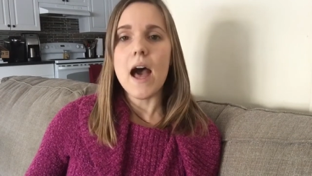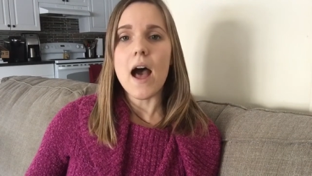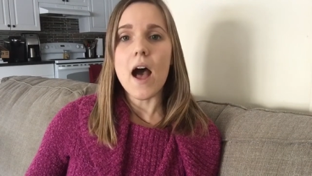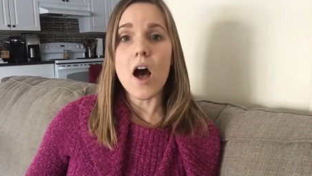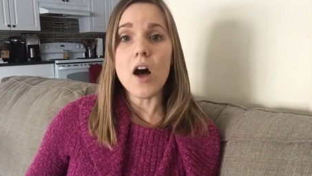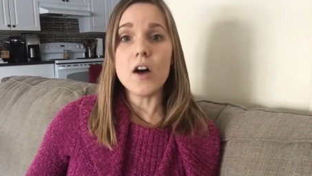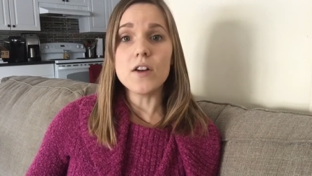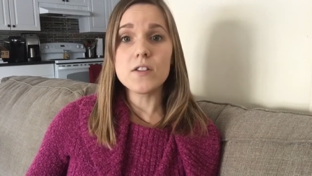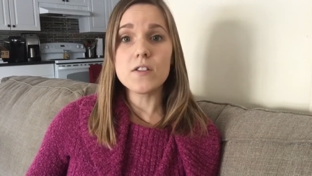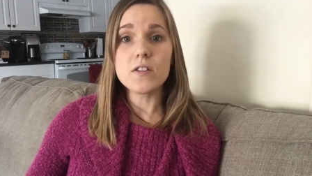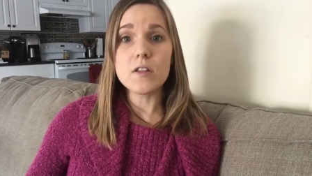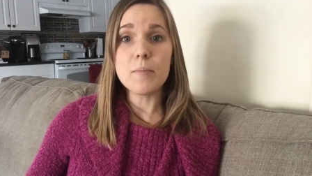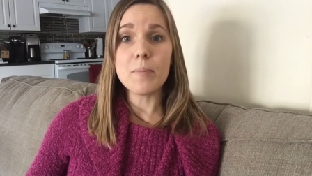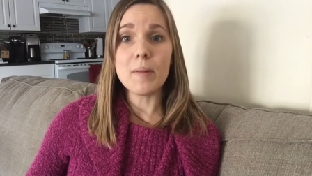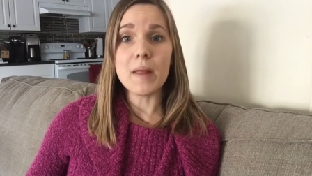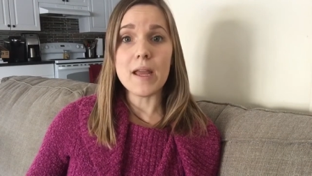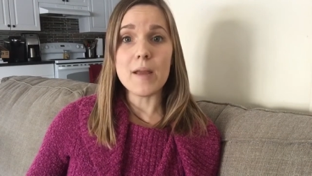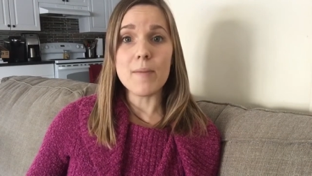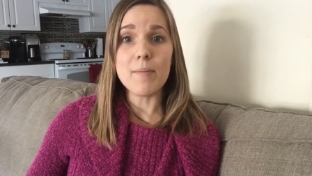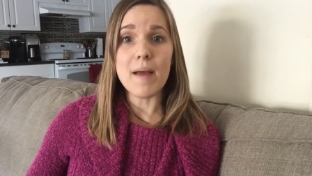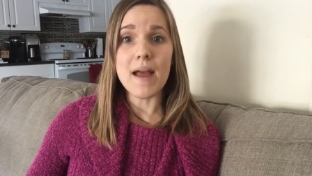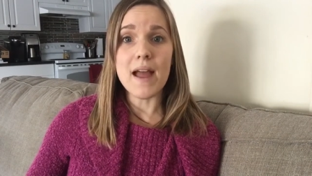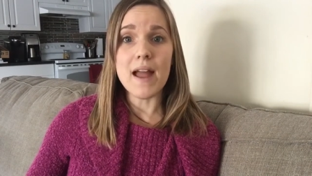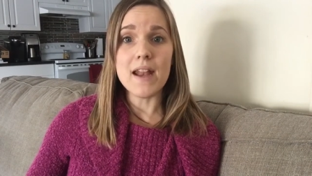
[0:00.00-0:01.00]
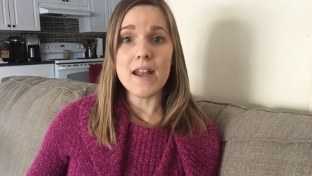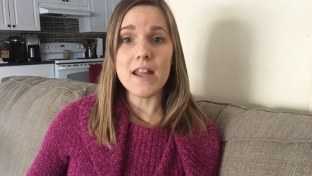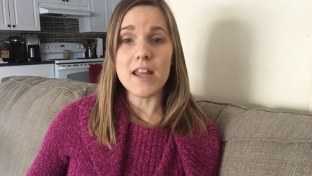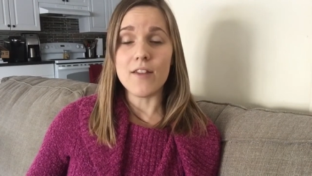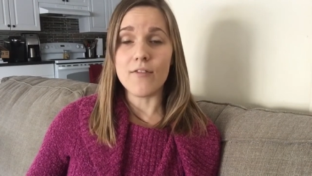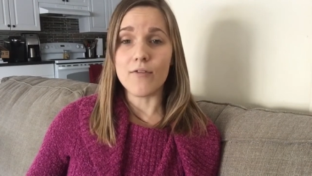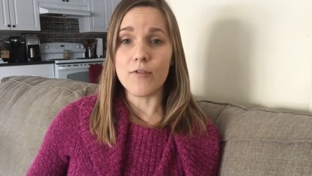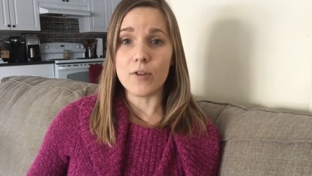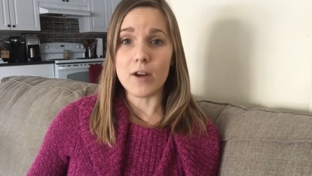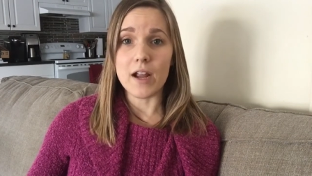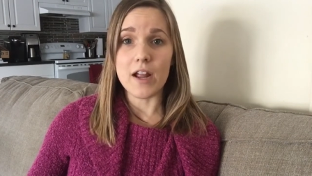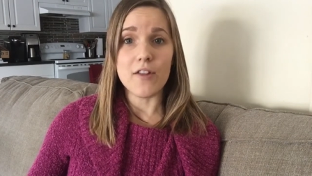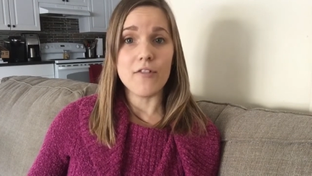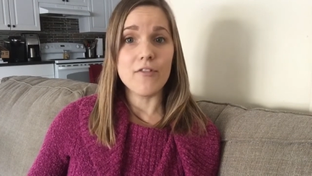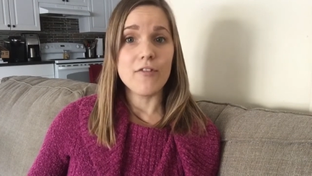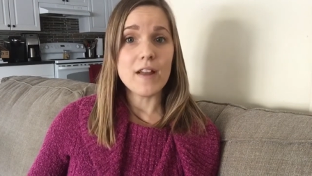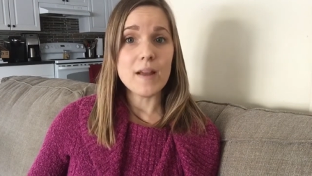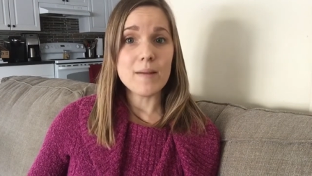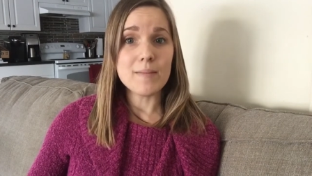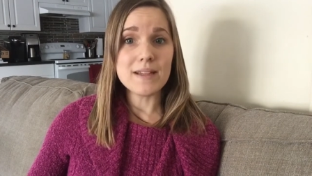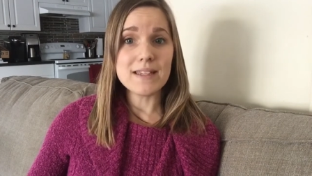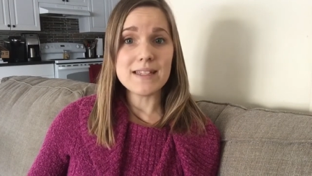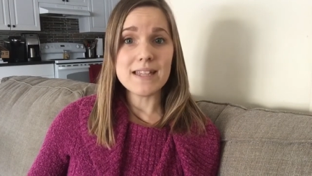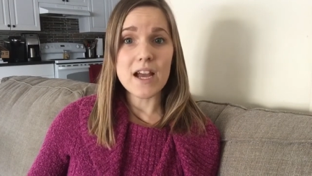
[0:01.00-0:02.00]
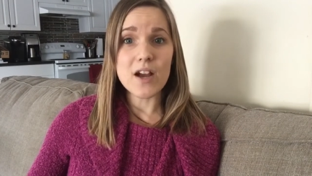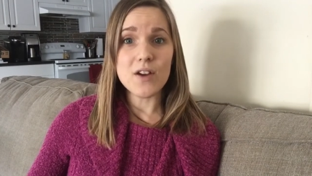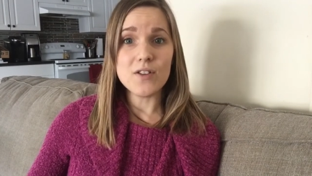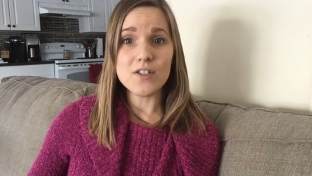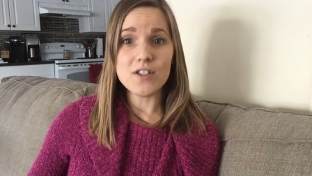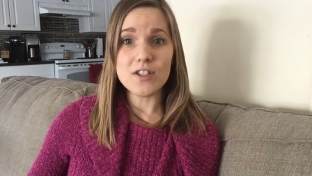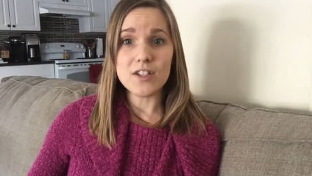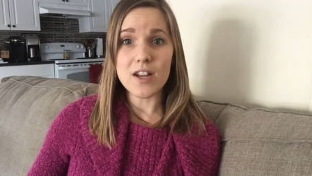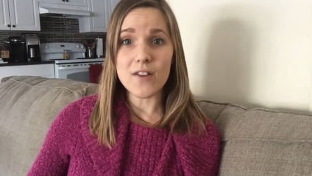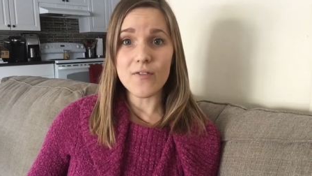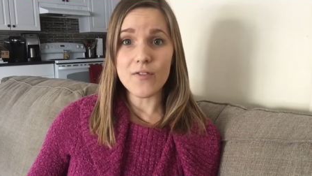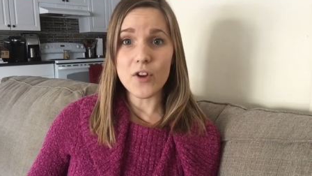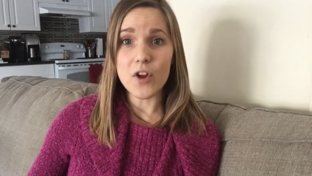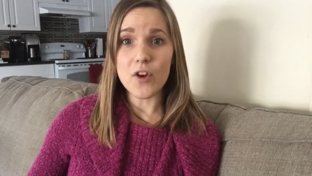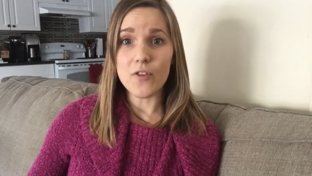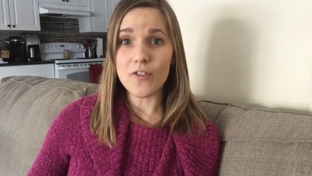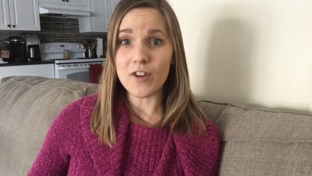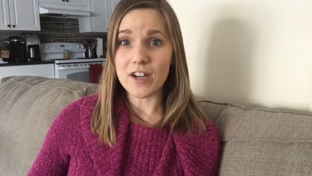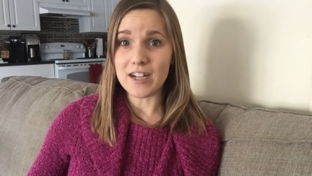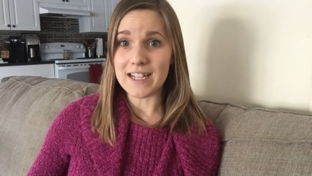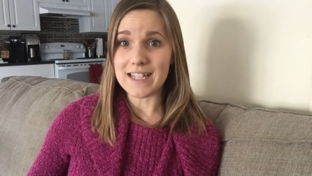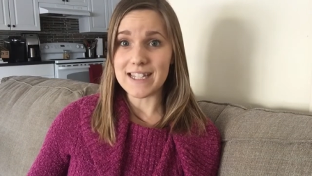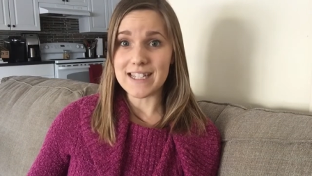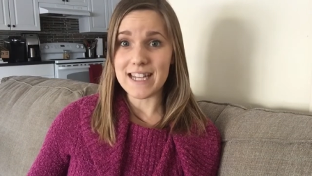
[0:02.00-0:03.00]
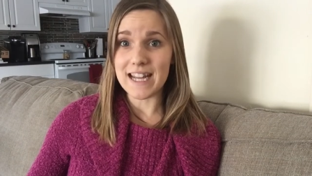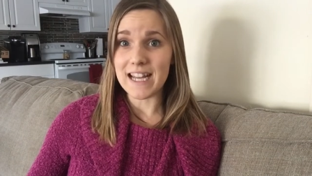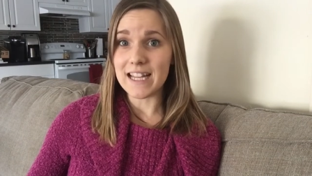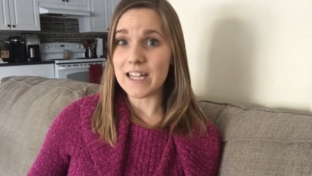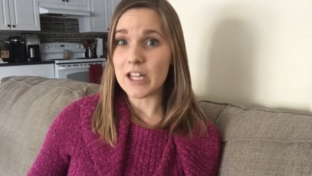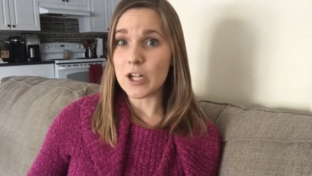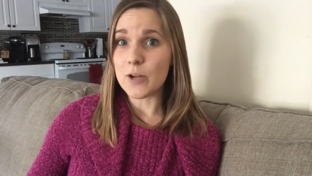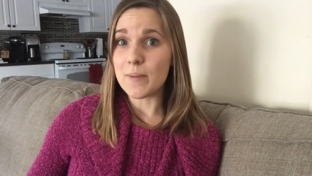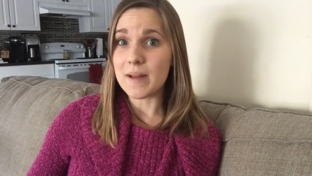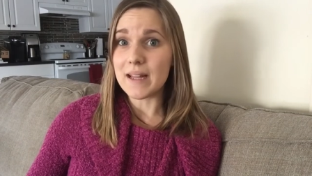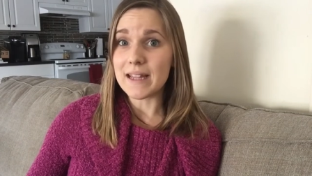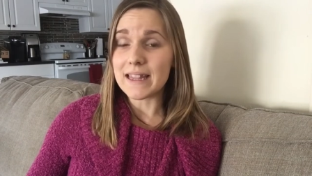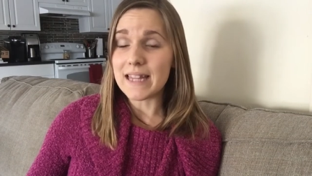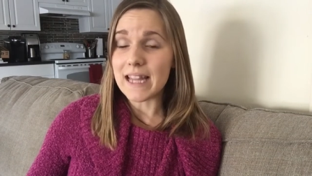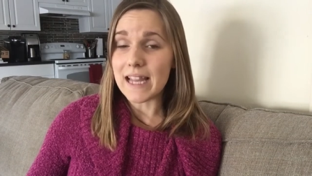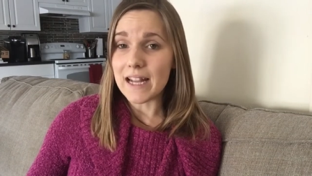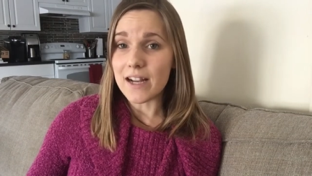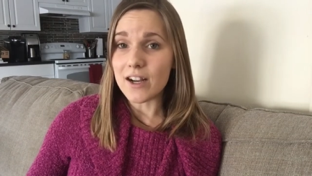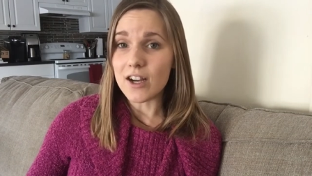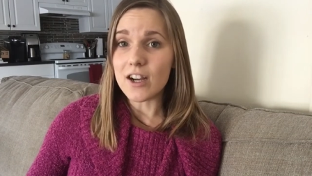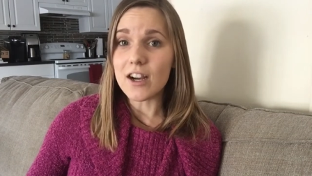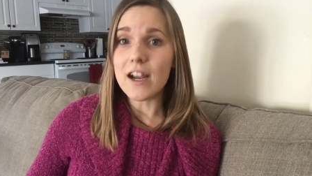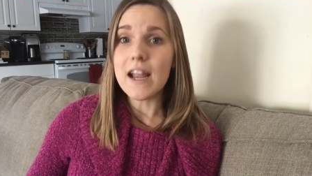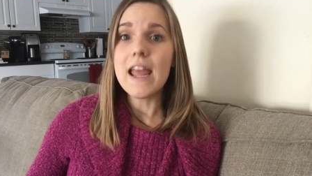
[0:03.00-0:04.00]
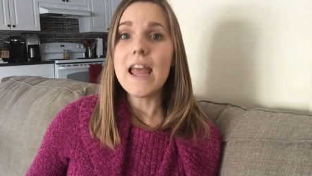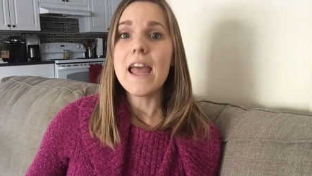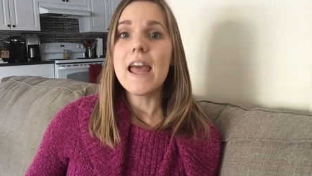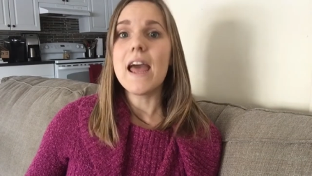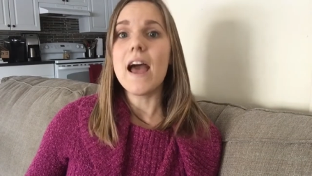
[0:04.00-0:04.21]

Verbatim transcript: Also the playpen, if we're at a family's house, you never know if we're gonna stay a little bit later,